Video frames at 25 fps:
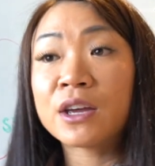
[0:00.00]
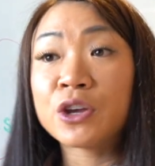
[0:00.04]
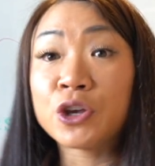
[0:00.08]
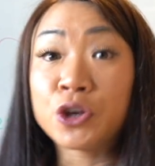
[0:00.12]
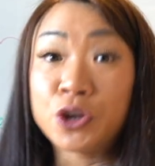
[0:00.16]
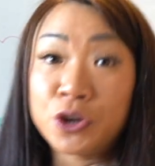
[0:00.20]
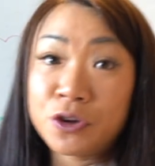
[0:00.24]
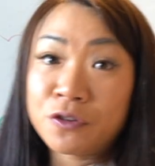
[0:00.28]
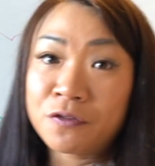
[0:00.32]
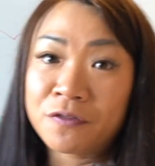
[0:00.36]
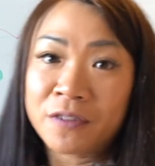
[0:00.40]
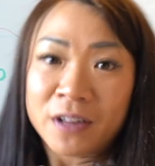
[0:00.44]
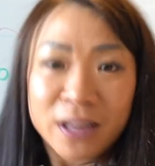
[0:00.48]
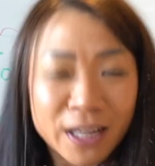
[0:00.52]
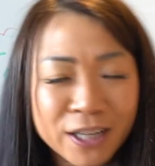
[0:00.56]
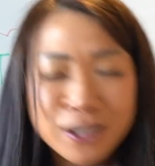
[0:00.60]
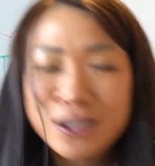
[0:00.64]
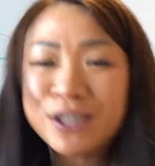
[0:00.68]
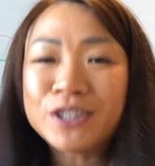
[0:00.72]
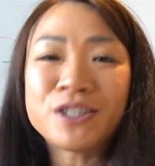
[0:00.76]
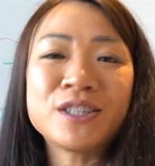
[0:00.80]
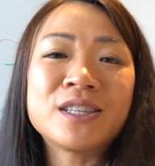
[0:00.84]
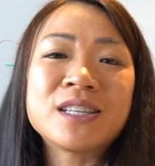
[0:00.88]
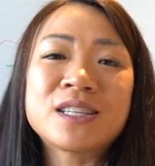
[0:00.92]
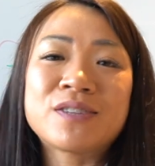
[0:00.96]
You've clicked
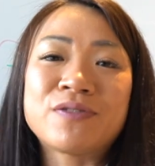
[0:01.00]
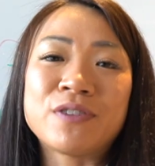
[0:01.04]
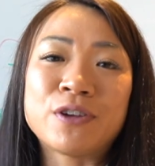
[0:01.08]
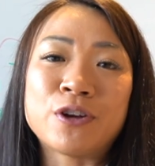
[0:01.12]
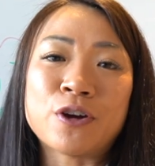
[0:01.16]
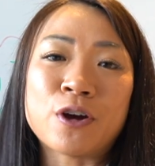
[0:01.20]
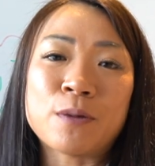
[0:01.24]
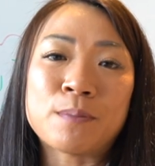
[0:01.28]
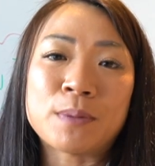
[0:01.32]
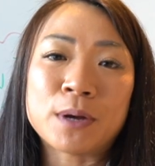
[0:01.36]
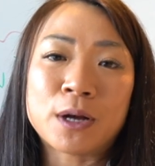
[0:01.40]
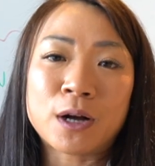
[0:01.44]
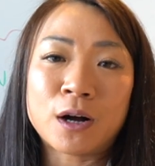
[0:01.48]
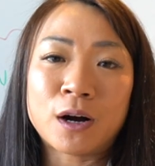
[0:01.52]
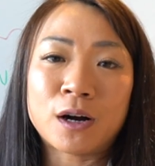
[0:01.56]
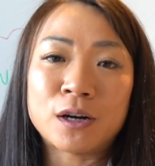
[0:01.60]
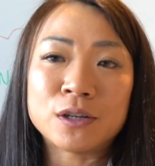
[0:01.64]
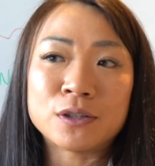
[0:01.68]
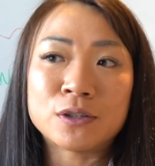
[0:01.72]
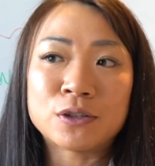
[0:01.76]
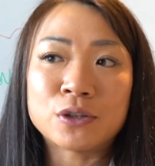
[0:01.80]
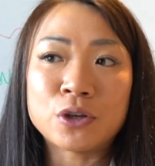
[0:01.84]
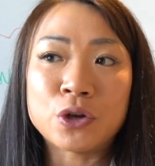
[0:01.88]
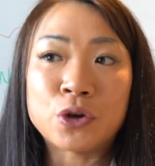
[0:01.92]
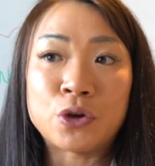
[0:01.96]
onto this video
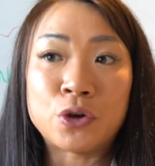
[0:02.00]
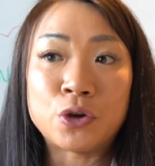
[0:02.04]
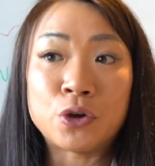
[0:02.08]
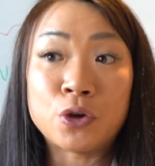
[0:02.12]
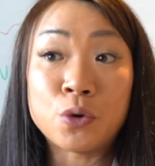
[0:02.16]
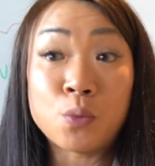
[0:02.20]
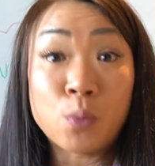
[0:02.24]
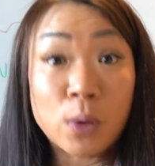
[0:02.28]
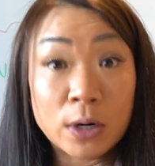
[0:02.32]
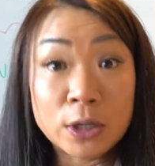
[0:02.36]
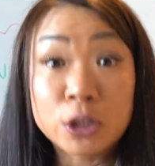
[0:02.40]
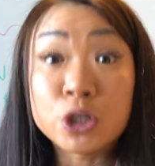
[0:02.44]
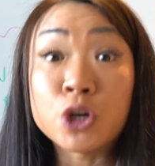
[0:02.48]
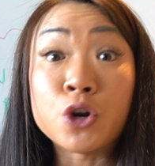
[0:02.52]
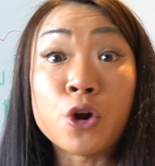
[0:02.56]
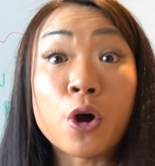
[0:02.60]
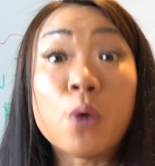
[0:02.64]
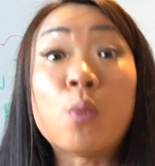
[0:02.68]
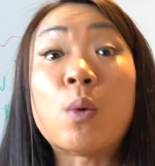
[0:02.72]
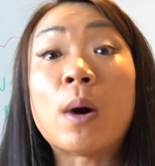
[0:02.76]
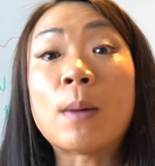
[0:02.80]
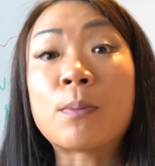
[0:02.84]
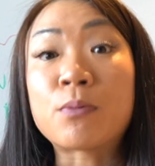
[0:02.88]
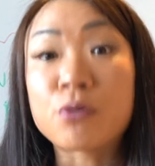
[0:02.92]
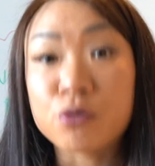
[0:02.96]
because you want to know
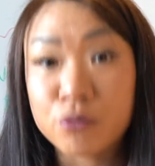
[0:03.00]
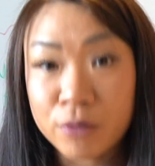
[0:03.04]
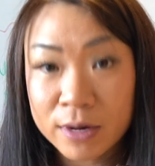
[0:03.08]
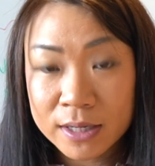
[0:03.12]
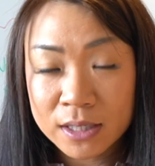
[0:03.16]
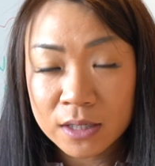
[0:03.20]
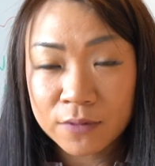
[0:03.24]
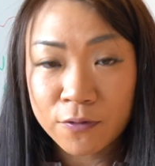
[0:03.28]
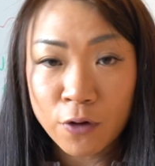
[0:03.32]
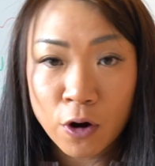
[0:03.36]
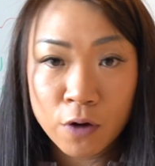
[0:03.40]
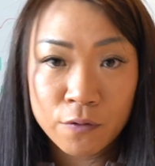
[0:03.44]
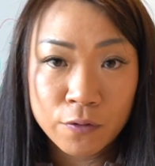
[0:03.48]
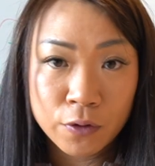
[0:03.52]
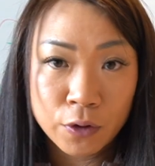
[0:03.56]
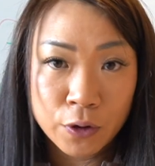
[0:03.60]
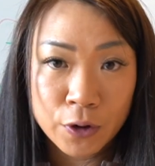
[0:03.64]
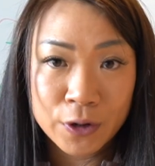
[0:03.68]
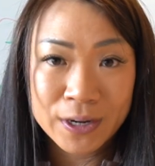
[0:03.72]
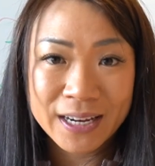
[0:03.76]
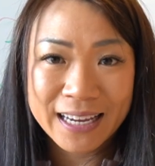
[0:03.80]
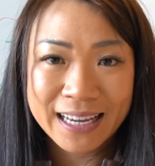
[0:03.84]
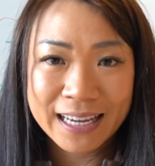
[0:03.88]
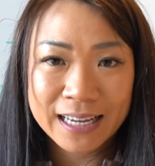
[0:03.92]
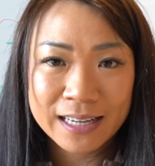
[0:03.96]
what progressive
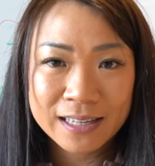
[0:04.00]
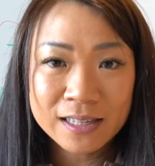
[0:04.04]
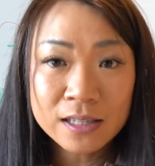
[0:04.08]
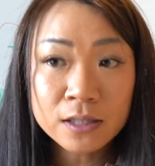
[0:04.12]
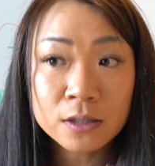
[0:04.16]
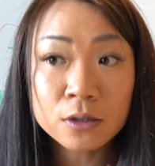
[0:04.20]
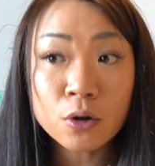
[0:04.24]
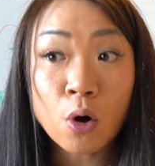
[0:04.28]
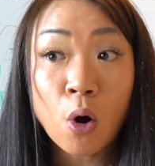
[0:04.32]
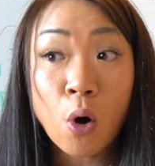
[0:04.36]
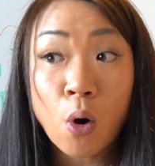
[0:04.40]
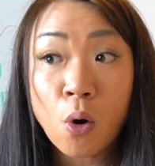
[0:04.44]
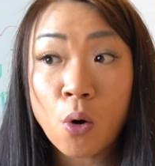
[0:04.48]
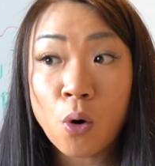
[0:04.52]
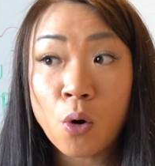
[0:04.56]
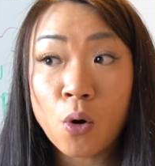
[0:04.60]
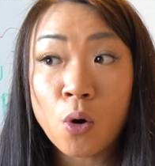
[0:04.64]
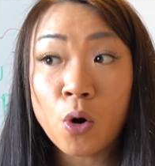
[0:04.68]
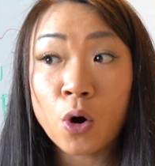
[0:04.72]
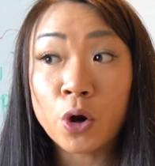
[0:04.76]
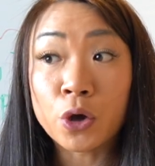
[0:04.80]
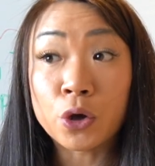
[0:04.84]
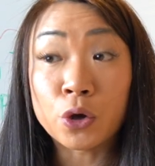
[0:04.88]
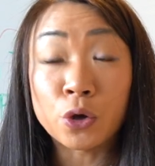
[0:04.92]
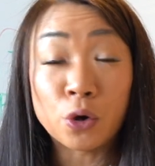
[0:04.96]
overload is,
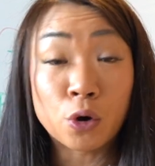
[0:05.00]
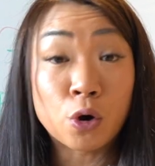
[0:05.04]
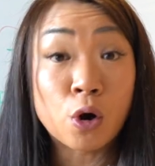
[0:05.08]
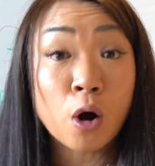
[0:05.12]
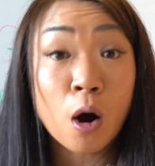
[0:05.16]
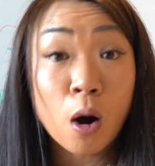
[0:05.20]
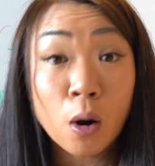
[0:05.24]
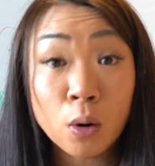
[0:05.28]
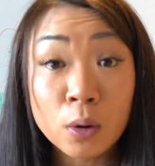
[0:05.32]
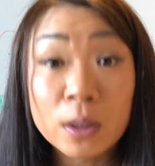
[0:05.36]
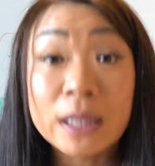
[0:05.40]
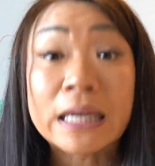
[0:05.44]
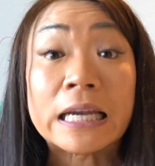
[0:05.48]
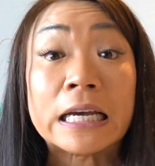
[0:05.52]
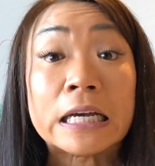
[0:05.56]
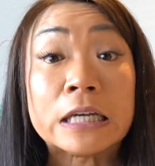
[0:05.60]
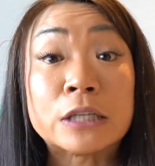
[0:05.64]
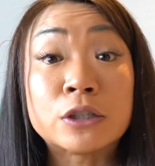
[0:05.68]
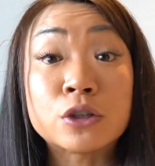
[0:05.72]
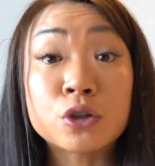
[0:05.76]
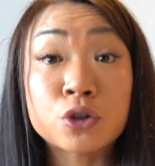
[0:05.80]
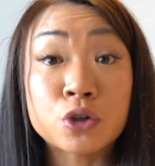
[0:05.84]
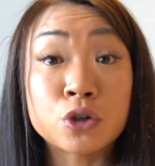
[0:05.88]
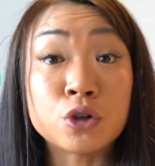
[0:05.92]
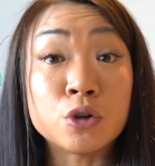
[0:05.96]
or your goal
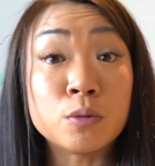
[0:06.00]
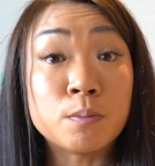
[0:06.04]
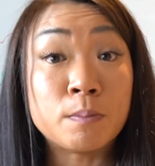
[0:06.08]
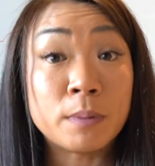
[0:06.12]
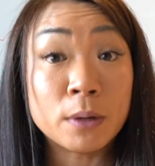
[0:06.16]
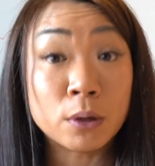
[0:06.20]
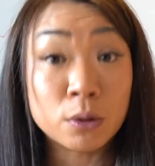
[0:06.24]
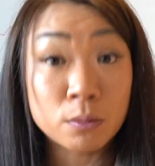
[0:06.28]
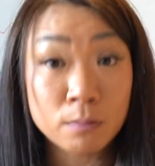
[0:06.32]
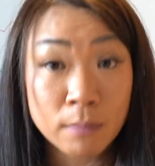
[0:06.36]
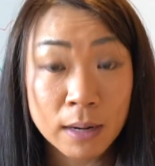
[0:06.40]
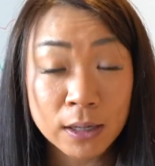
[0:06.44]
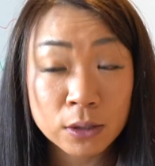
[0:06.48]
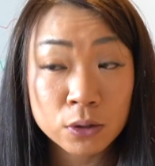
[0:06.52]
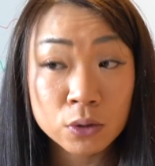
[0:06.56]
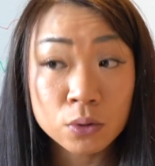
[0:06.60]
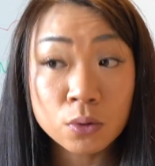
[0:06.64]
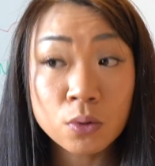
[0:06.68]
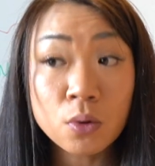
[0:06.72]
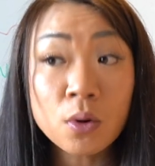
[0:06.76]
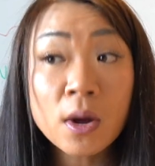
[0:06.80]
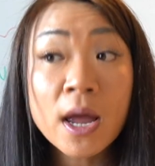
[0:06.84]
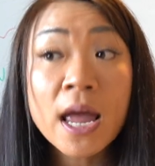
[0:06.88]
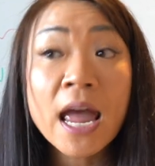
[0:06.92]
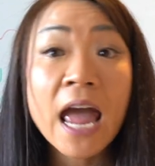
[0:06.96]
is to build
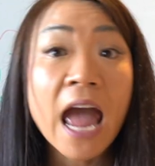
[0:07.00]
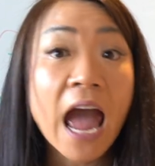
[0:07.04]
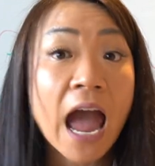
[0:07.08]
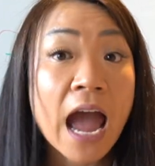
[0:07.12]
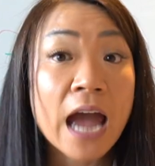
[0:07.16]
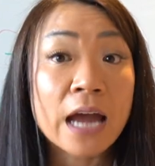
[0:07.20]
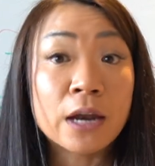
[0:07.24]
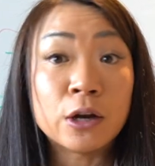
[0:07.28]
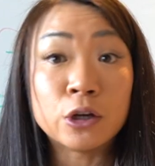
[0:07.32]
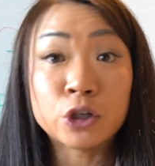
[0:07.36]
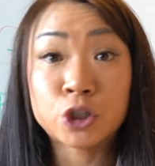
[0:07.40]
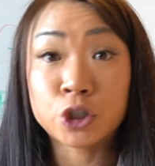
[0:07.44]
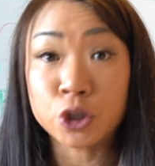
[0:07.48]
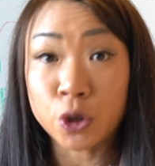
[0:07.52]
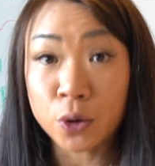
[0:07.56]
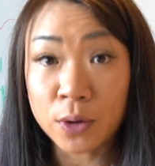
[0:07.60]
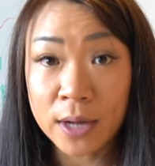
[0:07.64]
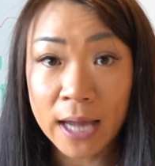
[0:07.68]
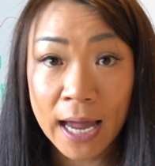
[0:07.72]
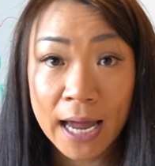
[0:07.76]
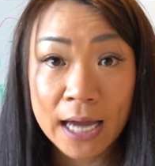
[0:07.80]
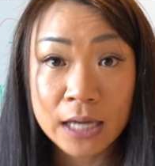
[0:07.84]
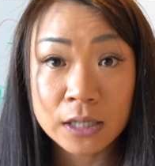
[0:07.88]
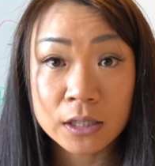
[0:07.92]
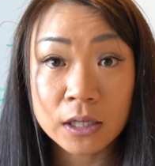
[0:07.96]
muscle and
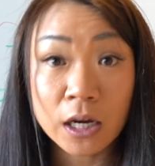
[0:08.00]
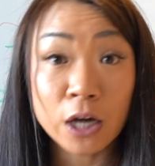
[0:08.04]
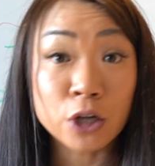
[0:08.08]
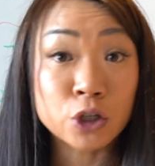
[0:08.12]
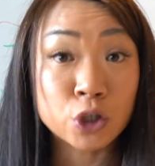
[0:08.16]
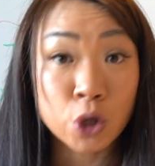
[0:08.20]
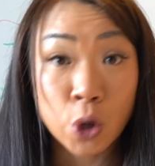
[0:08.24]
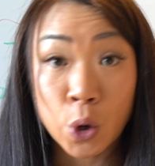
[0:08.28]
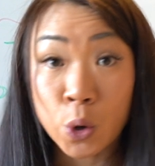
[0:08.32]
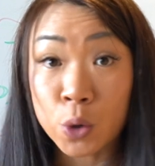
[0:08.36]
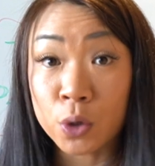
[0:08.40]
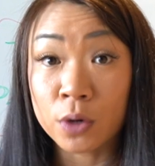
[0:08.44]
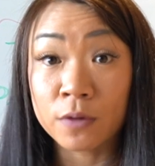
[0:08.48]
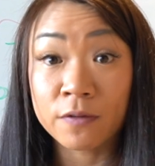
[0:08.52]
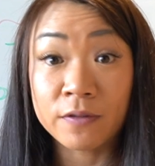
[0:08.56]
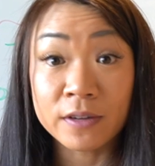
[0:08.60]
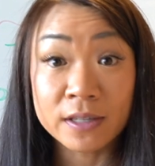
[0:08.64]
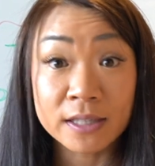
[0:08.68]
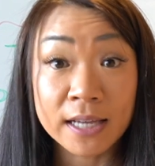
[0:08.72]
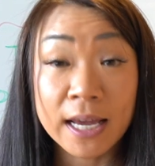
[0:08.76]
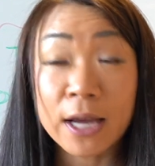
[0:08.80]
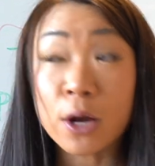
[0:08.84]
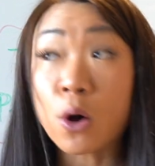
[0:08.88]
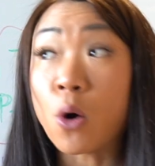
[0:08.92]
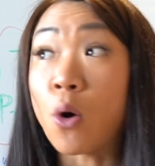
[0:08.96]
showcase a toned
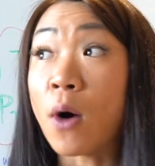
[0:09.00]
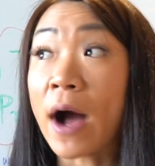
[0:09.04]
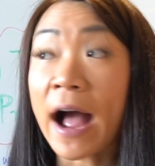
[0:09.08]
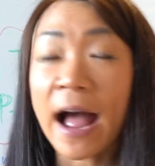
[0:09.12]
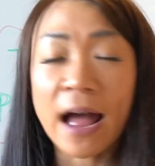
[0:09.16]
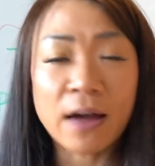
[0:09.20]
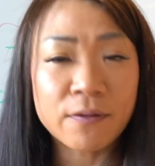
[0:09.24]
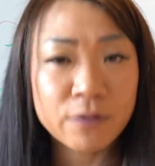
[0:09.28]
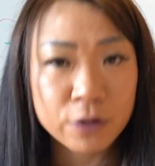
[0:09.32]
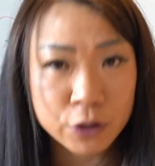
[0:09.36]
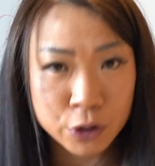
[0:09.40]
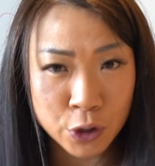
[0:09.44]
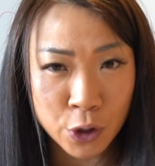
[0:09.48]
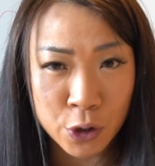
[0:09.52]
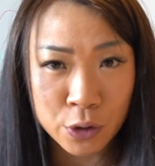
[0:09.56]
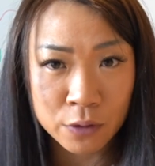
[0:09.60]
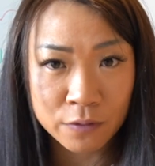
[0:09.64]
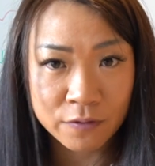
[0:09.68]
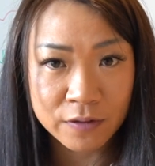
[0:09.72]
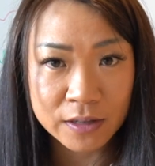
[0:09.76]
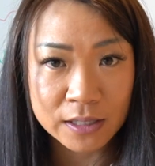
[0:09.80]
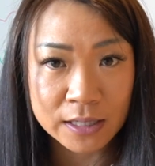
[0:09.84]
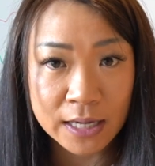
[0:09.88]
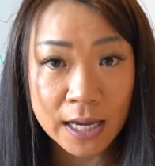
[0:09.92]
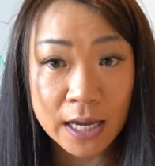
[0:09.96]
physique or have a toned
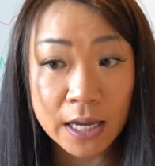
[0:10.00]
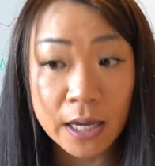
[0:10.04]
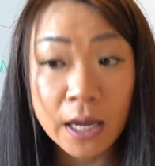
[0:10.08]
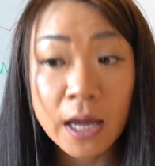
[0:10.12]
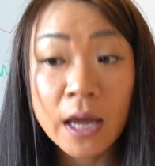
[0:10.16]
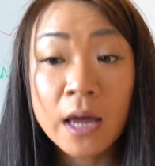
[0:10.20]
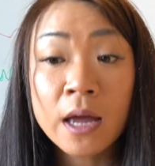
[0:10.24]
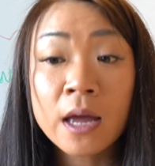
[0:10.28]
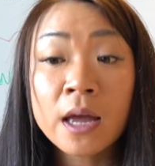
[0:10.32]
physique.